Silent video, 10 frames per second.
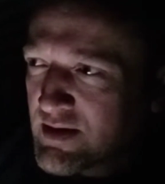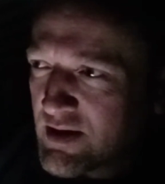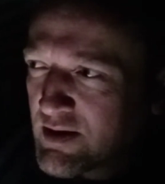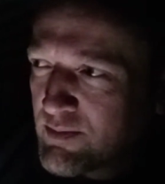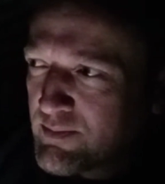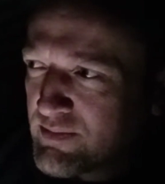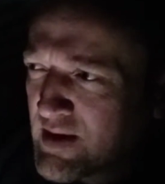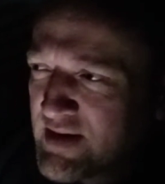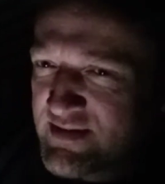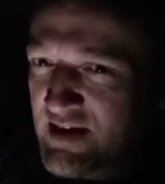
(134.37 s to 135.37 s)
Um,
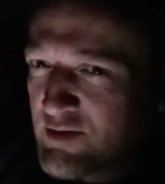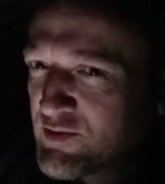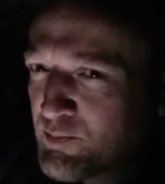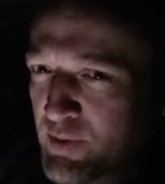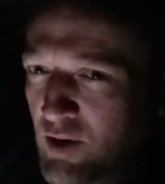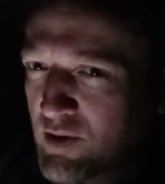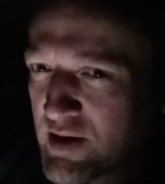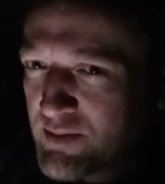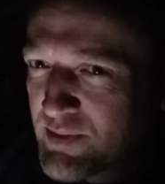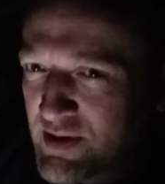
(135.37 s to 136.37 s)
then he said it was
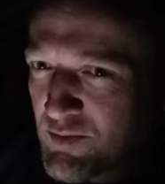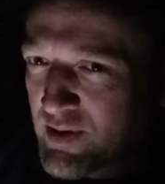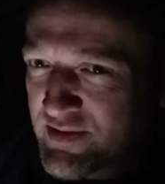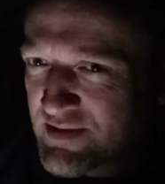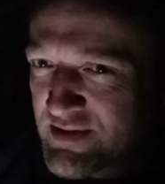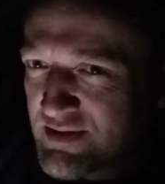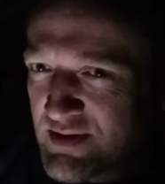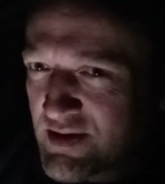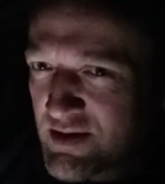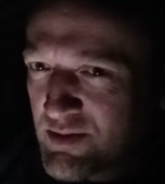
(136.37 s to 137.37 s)
broken, but it wasn't
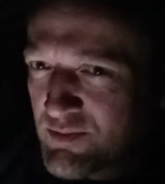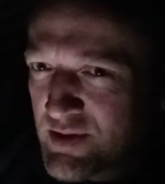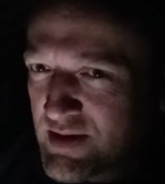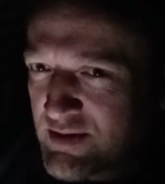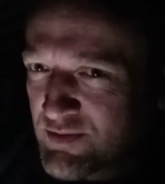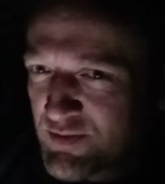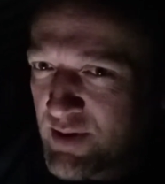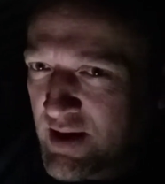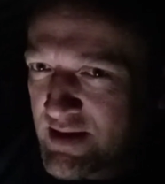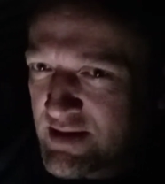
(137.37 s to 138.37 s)
um, when he was
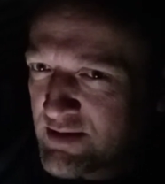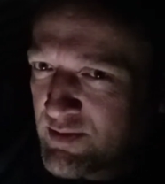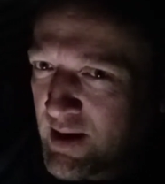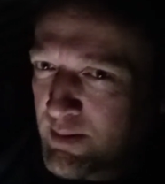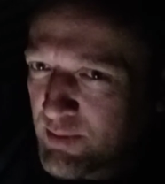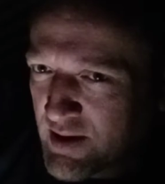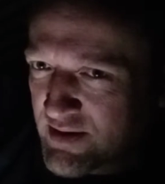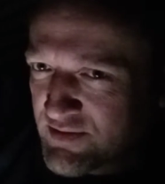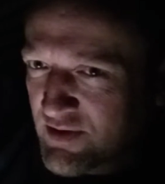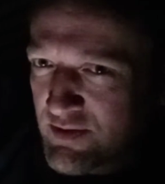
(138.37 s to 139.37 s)
riding it in
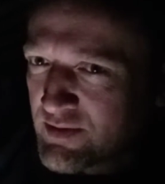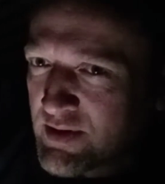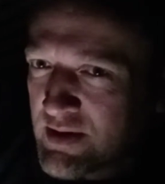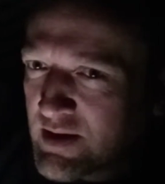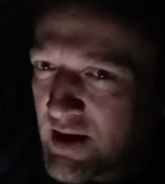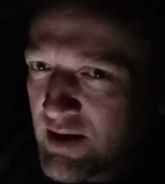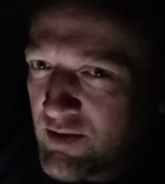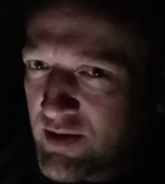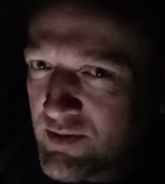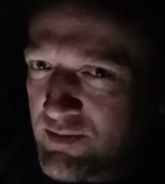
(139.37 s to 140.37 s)
RAGBRAI. So I
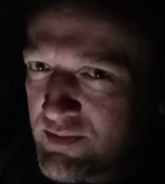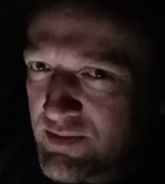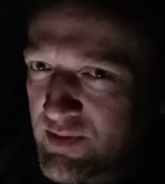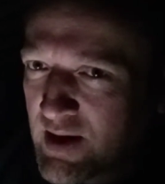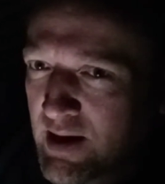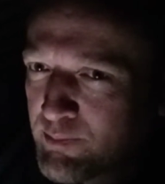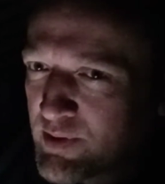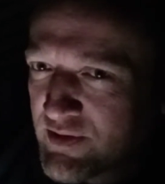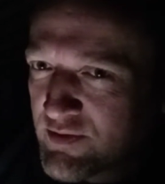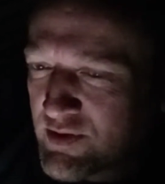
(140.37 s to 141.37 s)
don't know what
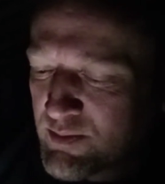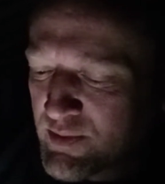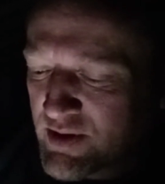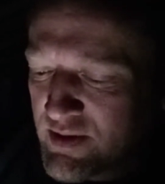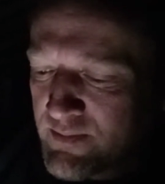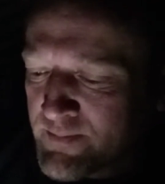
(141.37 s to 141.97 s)
happened to it, but